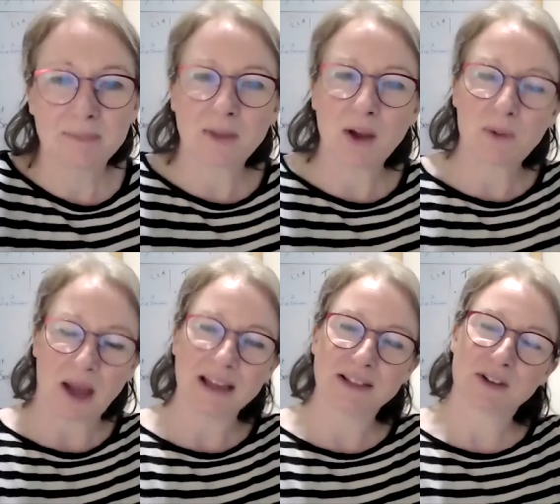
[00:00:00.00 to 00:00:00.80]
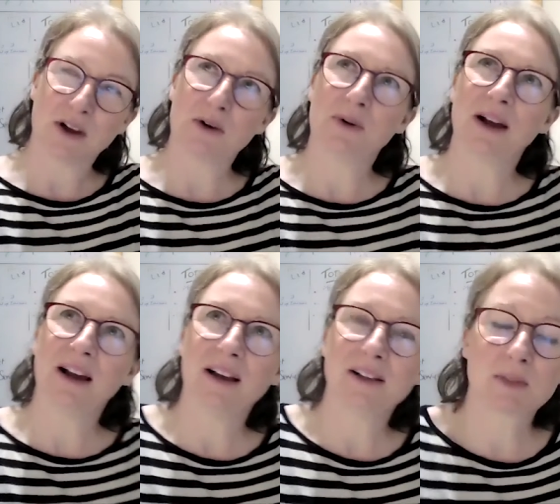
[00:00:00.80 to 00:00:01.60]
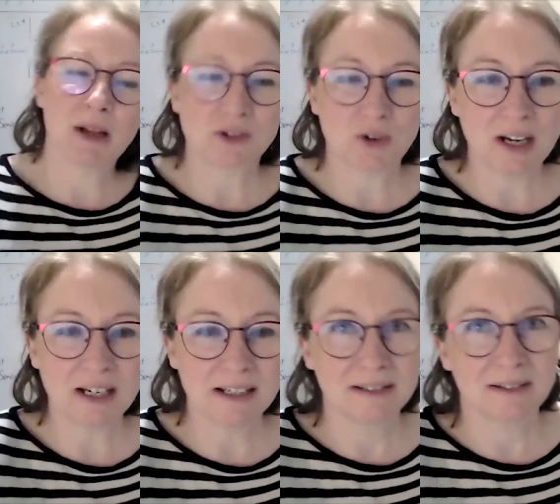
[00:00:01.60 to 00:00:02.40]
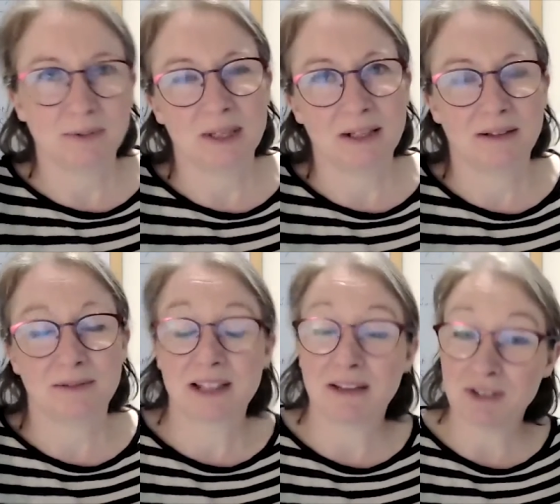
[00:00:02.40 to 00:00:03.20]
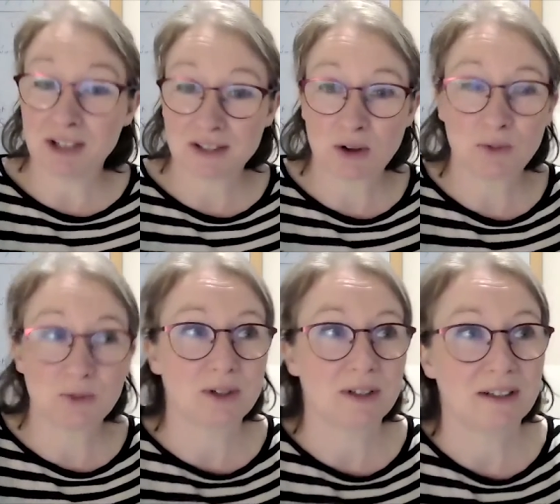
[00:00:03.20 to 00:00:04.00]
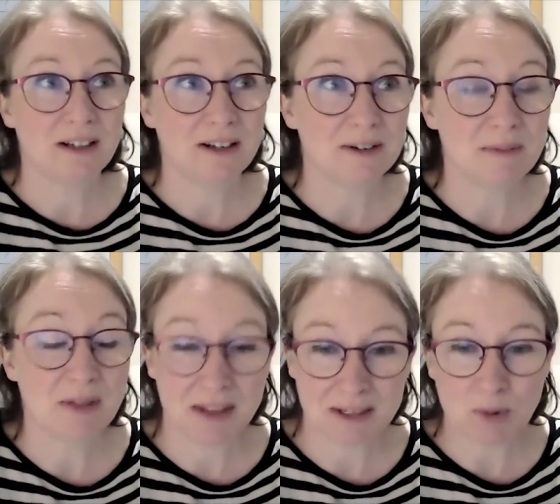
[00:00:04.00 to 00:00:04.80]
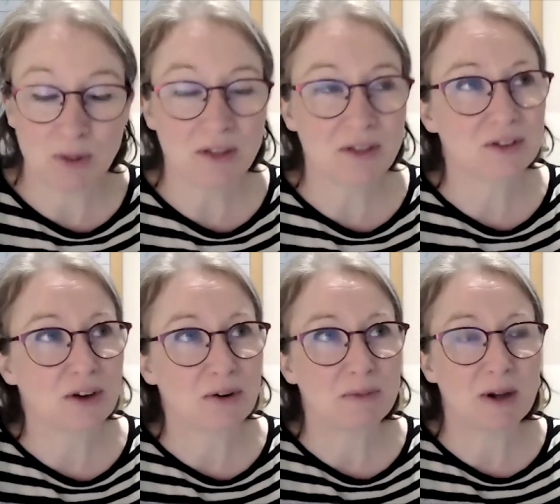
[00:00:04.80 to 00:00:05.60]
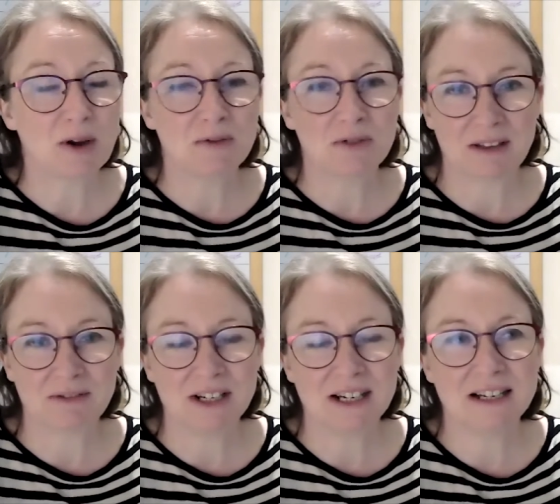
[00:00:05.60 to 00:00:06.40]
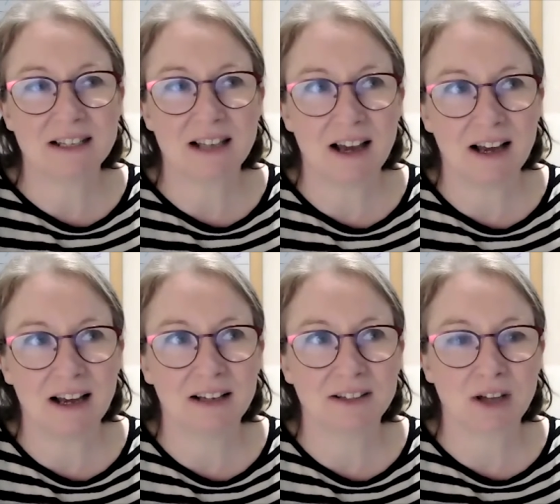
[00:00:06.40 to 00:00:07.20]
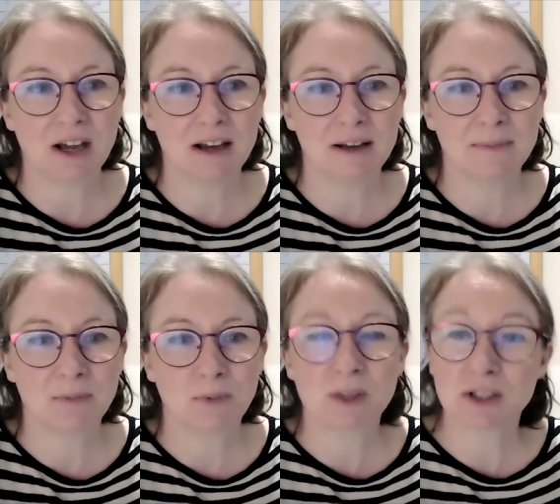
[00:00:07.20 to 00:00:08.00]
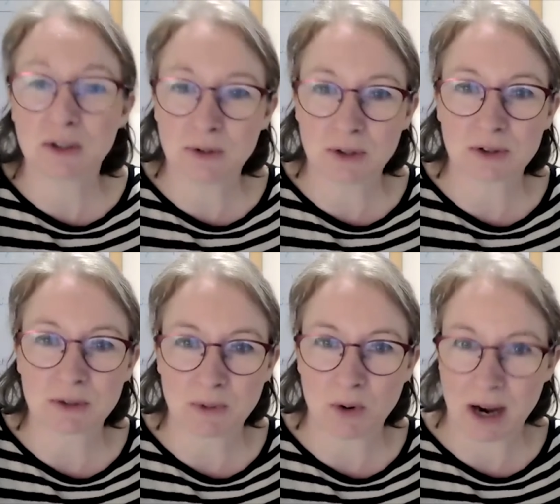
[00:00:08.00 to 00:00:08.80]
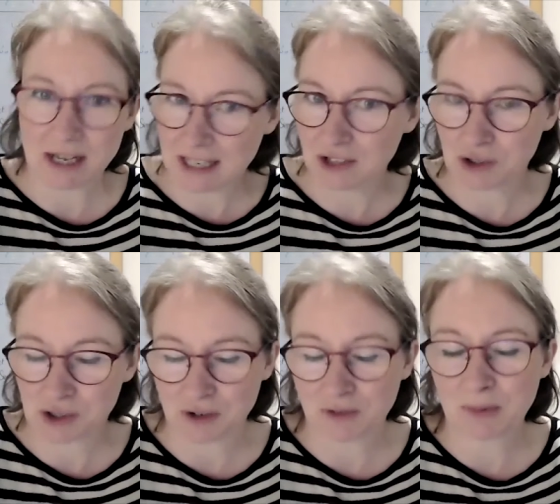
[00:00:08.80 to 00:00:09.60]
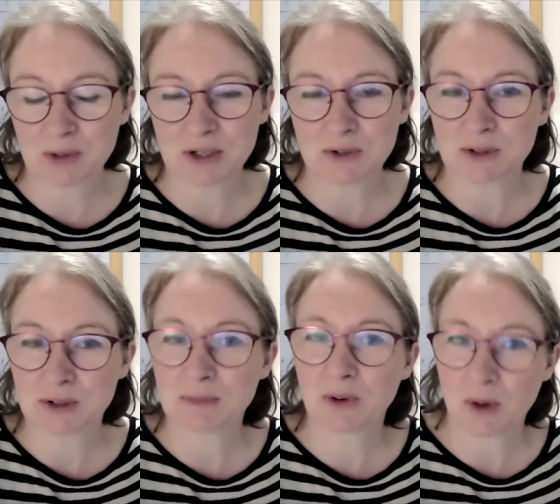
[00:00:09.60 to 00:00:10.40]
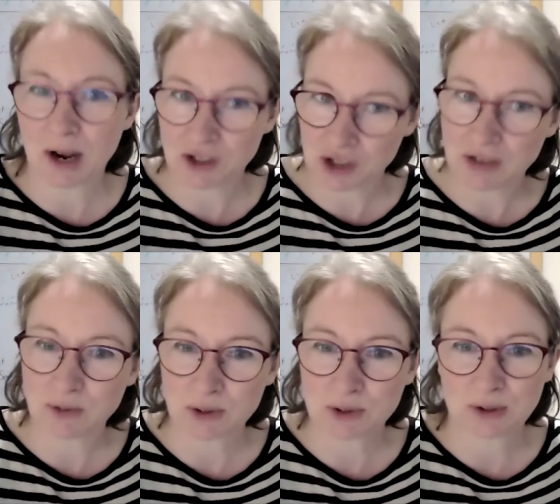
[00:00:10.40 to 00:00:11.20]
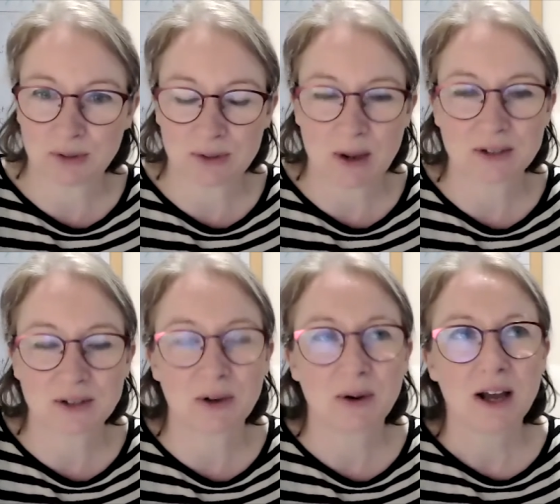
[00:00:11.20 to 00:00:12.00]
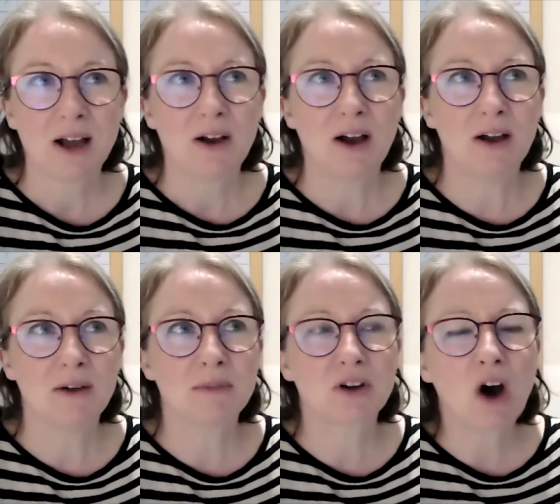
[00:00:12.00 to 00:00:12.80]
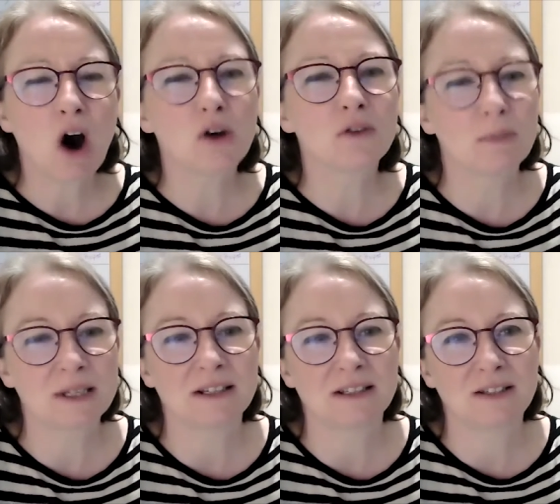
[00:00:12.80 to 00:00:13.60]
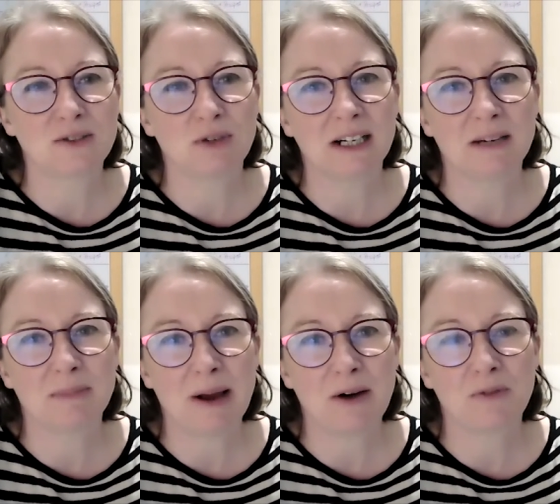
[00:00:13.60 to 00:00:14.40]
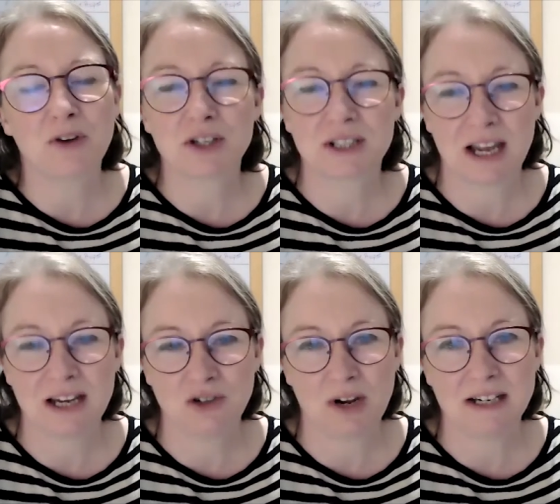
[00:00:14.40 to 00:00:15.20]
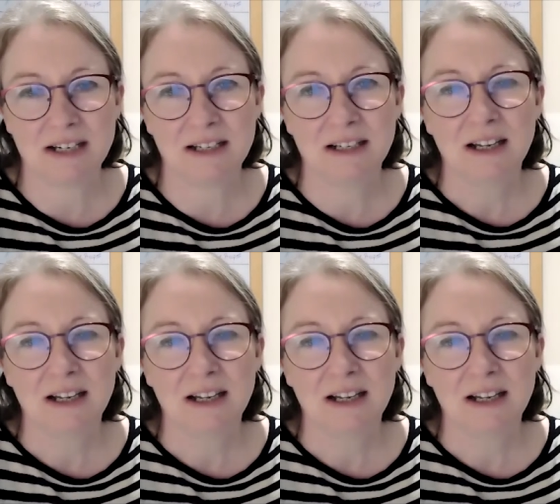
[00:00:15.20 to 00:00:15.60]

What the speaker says: Okay, so Splat Training, we're 7 years old this month, so we've been going for 7 years, and we do some quite niche stuff, but we do some quite general stuff as well. So the core of the business is really about first aid training,